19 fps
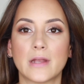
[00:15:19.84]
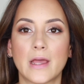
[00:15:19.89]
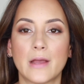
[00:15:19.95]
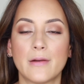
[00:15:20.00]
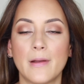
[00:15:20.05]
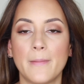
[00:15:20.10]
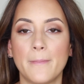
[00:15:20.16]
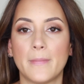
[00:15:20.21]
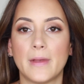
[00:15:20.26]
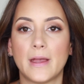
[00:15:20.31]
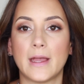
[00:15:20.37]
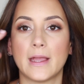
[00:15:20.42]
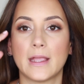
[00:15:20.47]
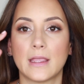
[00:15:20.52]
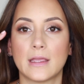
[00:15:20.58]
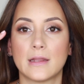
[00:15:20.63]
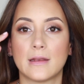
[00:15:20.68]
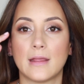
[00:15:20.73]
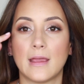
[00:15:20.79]
now I'm
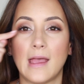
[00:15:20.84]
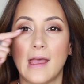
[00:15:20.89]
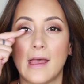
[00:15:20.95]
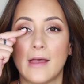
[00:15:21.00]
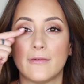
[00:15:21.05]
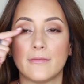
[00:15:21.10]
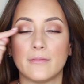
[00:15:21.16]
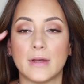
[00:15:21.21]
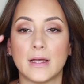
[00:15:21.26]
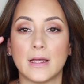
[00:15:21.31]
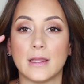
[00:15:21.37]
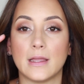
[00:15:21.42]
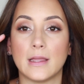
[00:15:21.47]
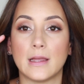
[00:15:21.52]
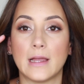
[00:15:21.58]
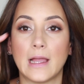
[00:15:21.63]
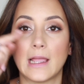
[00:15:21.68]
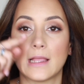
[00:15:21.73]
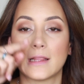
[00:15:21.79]
back and I have
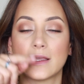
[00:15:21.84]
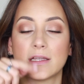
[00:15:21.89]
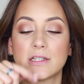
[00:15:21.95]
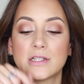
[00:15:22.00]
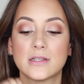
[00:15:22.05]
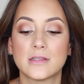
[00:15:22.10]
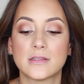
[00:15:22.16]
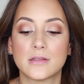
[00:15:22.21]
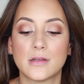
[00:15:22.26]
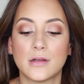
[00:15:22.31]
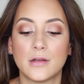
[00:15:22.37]
my eyelashes